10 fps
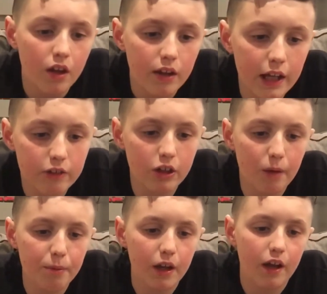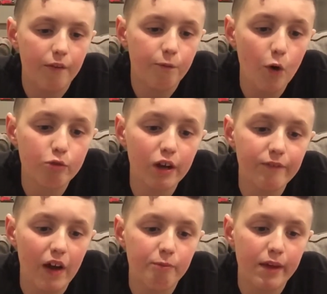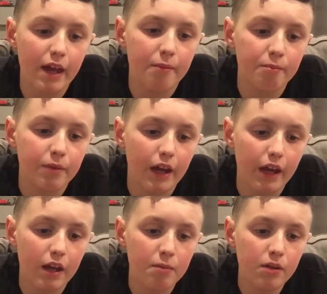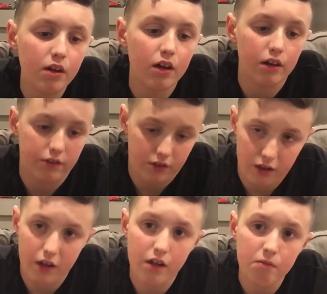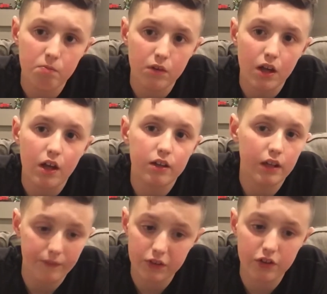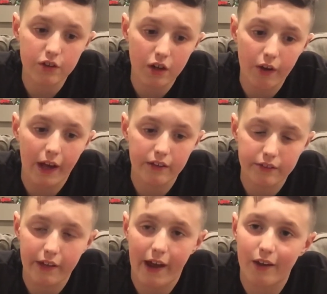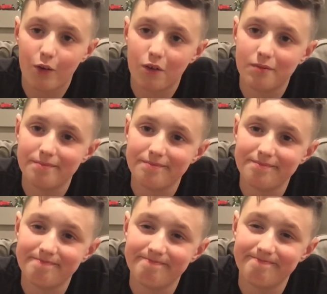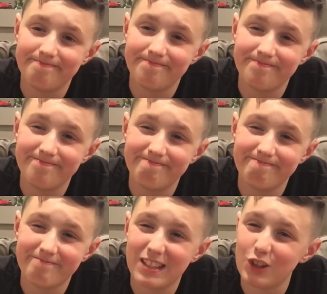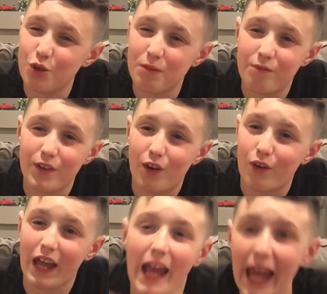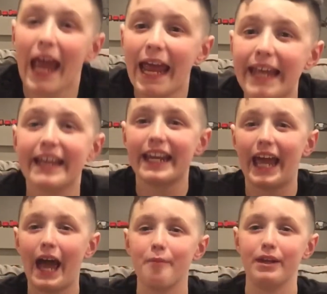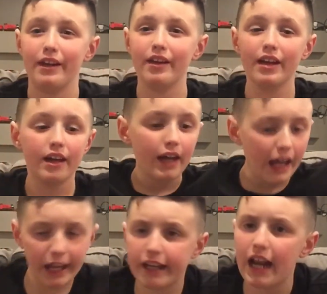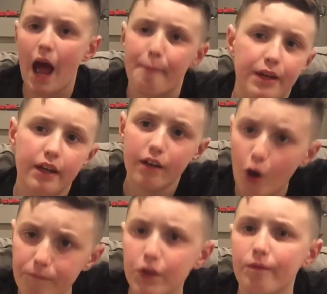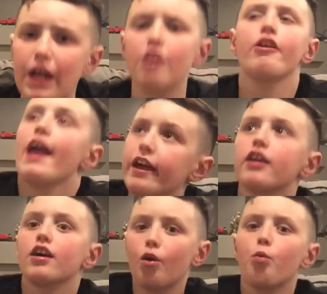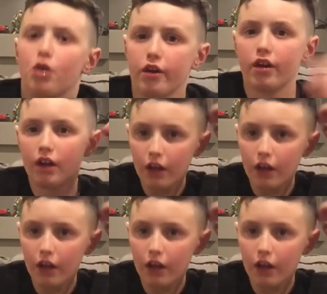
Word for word: Next up, a 4:25 p.m. game on a Sunday, San Francisco at Seattle. Lumen Field ain't gonna happen. Ain't gonna happen. Home field advantage ain't gonna work.